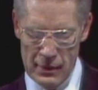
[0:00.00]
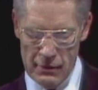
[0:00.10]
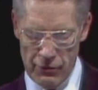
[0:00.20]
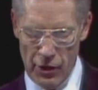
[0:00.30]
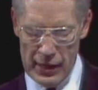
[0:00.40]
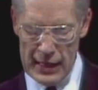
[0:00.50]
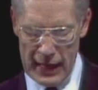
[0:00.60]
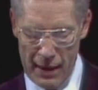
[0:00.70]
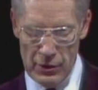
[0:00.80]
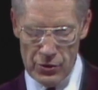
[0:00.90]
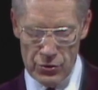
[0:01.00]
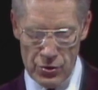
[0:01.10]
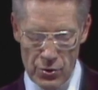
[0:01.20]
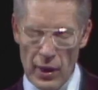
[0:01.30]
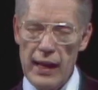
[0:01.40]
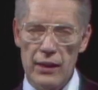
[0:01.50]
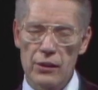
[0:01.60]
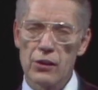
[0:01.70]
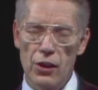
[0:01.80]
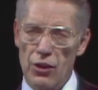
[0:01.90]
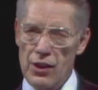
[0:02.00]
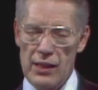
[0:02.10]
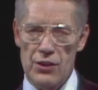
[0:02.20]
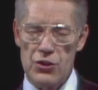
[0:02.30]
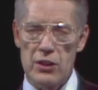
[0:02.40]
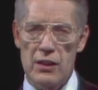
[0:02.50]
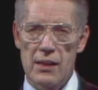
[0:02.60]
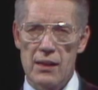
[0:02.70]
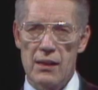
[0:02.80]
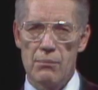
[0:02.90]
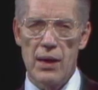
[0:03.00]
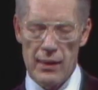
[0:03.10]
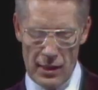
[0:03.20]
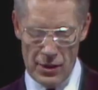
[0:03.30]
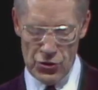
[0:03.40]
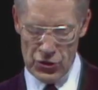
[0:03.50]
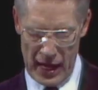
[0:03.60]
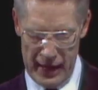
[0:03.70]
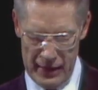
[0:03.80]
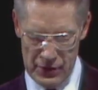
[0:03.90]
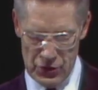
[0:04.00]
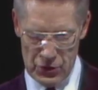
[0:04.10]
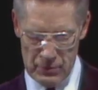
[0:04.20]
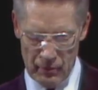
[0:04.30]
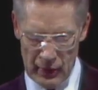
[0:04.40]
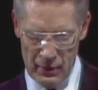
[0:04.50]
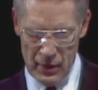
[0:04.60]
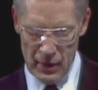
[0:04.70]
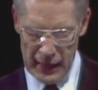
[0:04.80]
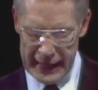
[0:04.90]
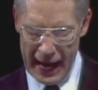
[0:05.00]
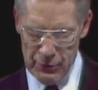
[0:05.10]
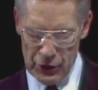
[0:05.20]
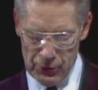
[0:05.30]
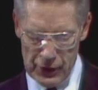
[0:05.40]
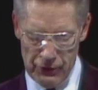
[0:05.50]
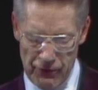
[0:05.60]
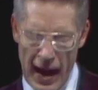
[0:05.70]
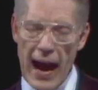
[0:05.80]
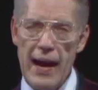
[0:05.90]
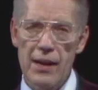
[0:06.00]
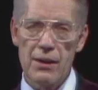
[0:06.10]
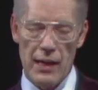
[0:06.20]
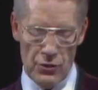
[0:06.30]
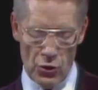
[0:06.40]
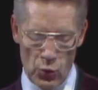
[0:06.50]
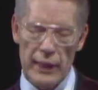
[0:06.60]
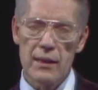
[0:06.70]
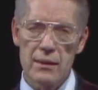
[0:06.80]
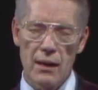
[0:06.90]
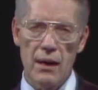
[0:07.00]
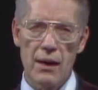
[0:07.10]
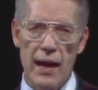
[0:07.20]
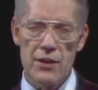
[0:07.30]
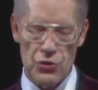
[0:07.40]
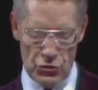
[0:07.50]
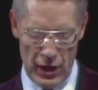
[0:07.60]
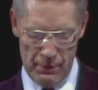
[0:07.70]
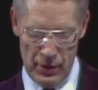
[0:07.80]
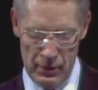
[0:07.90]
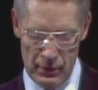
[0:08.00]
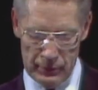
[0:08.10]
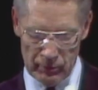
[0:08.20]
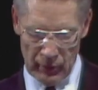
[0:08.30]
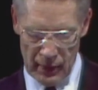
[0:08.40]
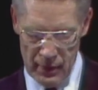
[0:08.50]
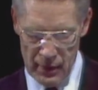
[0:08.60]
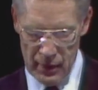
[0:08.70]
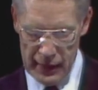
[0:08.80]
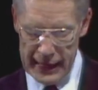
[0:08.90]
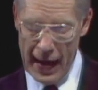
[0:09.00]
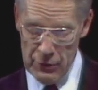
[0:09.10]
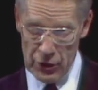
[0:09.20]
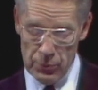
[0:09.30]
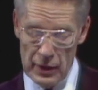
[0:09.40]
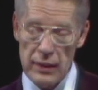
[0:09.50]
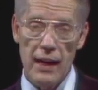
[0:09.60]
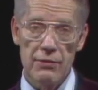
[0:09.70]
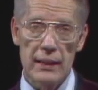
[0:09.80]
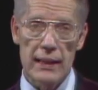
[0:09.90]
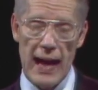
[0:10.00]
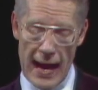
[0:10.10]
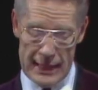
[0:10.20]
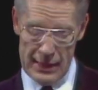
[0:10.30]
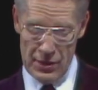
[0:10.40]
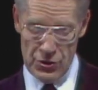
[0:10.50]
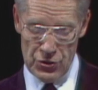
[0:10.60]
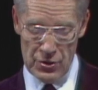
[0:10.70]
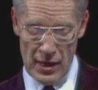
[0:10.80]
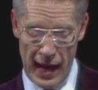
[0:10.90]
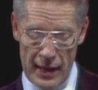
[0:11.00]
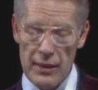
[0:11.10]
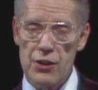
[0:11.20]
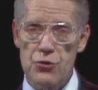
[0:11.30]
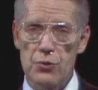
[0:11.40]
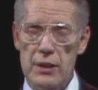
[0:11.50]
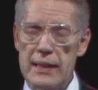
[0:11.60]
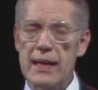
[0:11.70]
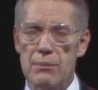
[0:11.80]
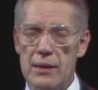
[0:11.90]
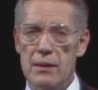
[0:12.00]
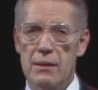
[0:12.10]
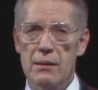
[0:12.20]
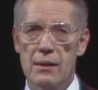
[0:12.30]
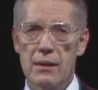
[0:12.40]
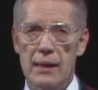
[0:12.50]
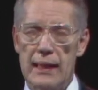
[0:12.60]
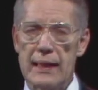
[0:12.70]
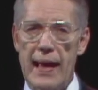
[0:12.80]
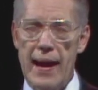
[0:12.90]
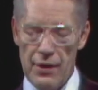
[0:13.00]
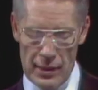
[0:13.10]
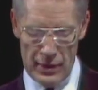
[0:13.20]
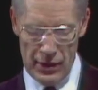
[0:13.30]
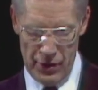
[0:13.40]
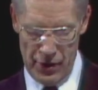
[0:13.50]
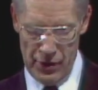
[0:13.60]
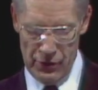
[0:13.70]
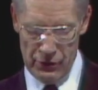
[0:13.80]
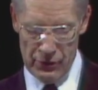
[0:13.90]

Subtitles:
for he cometh to reign gloriously among his saints. He cometh with fire, and the wicked are as stubble. He cometh with loving kindness, and his redeemed inherit the earth.